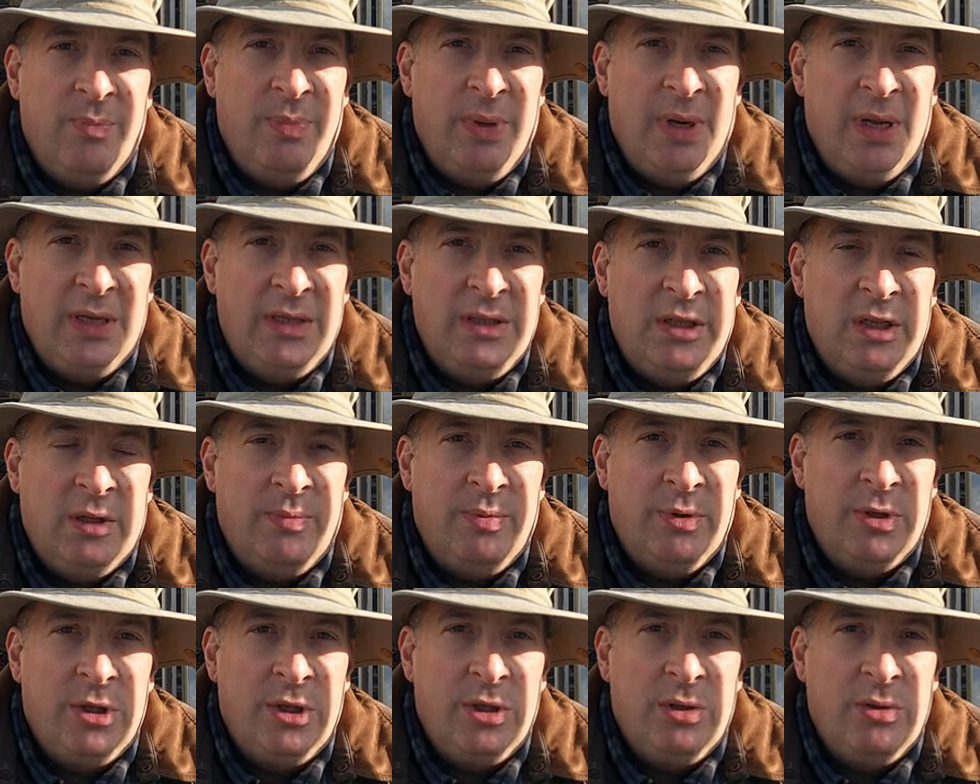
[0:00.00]
the plastic
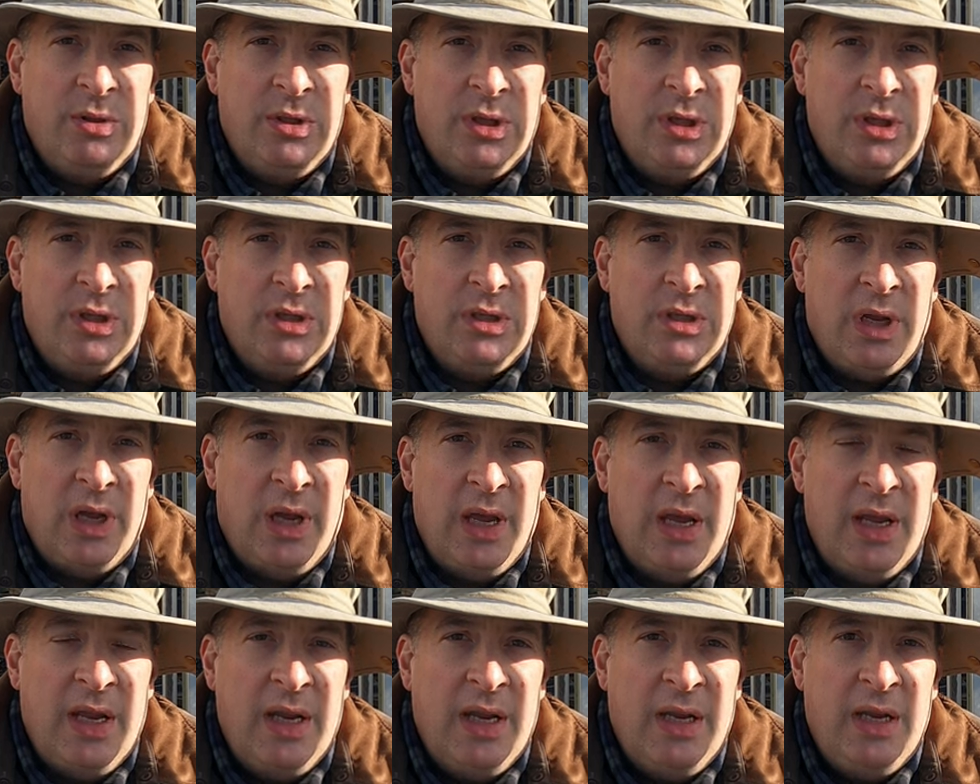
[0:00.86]
produces
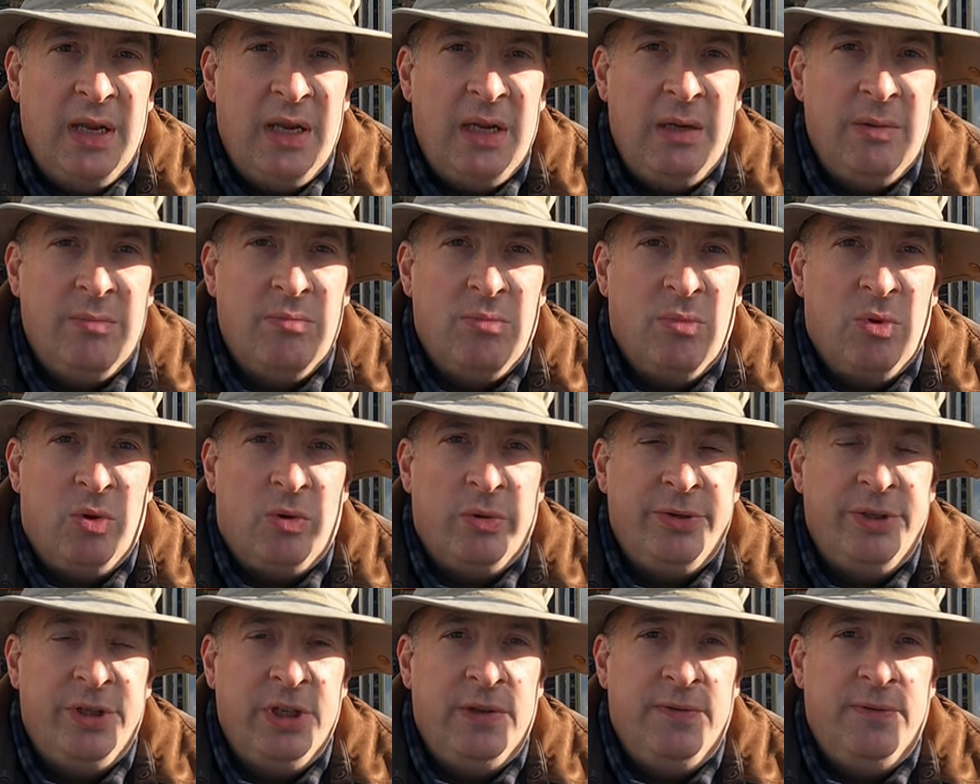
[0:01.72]
a
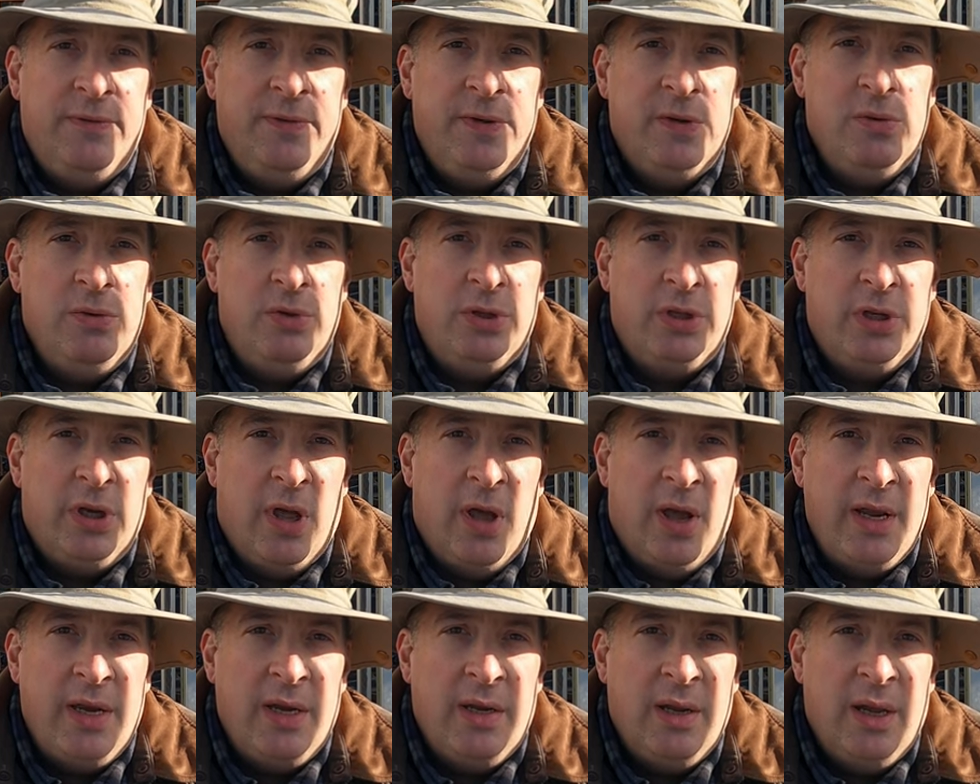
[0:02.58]
more diffuse
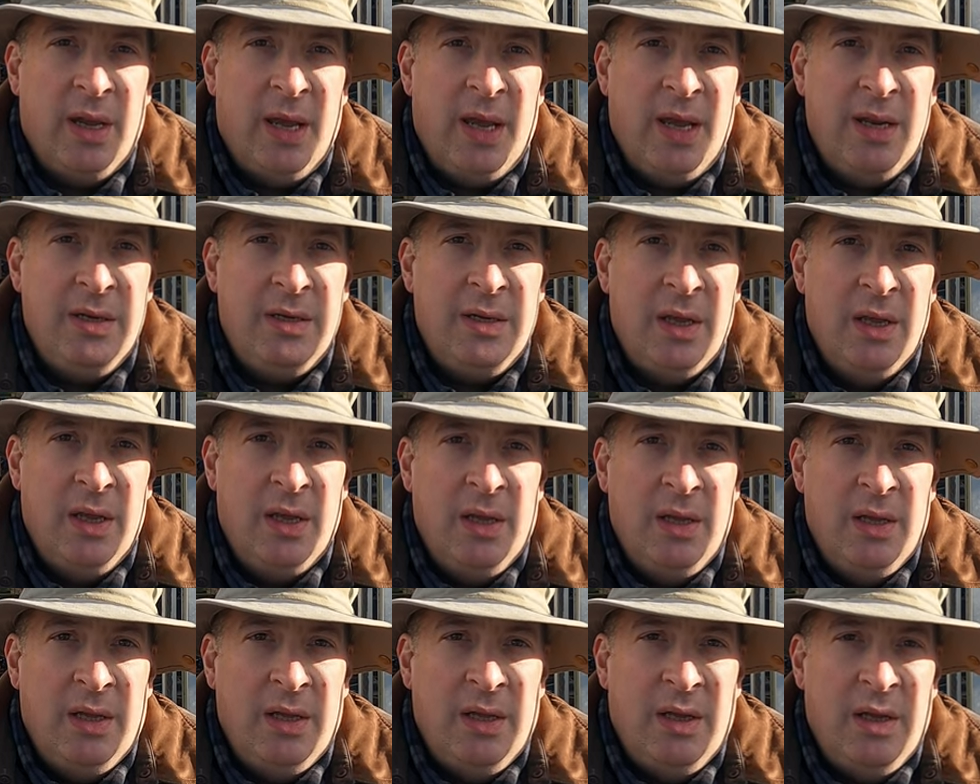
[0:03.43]
light, and
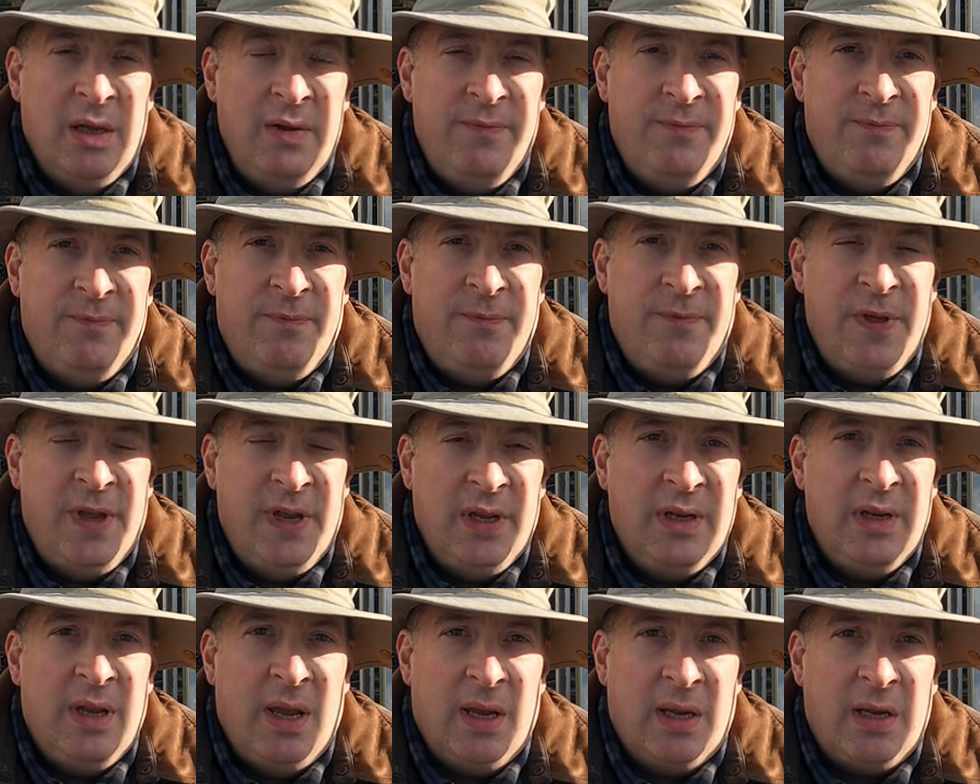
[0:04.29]
I
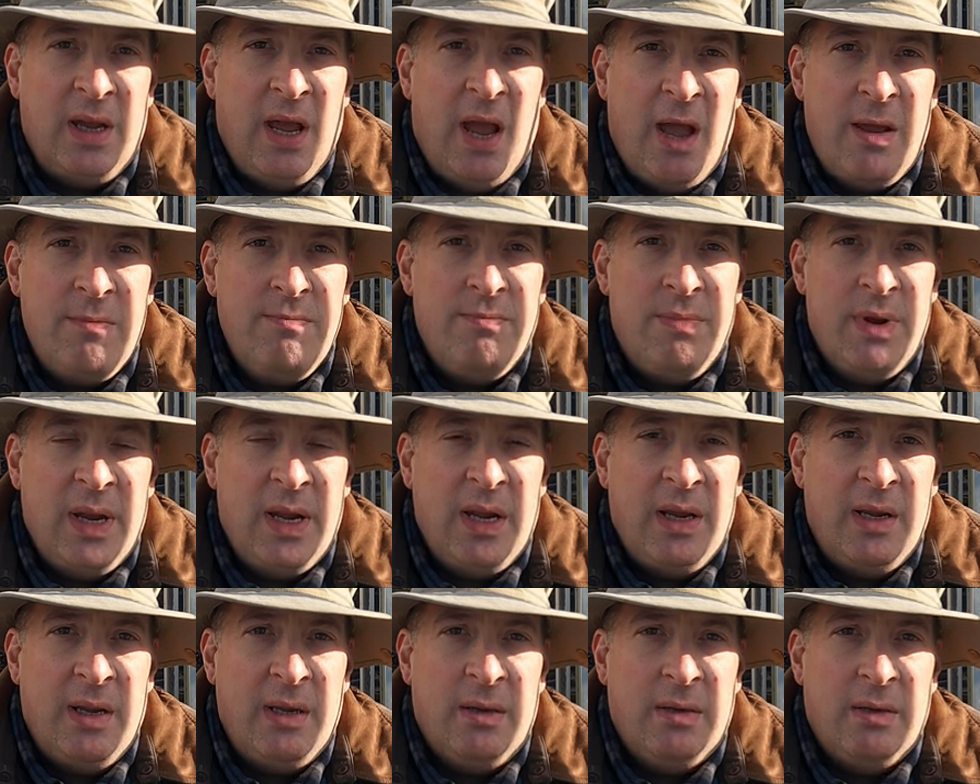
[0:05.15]
think that can
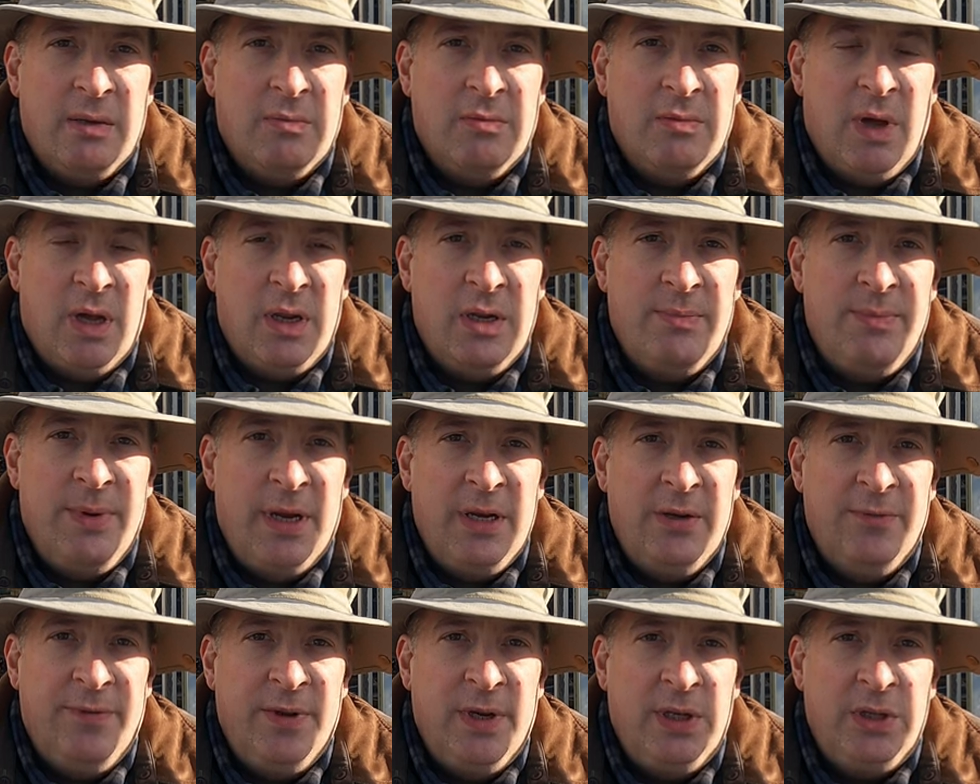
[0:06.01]
be rather
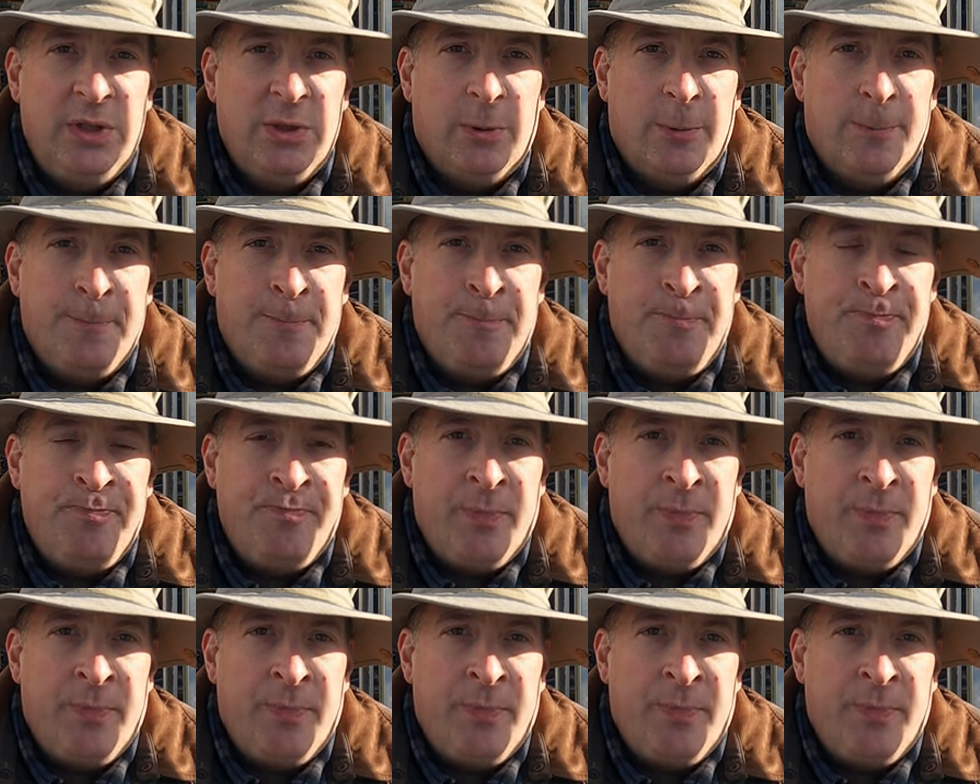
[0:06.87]
beneficial.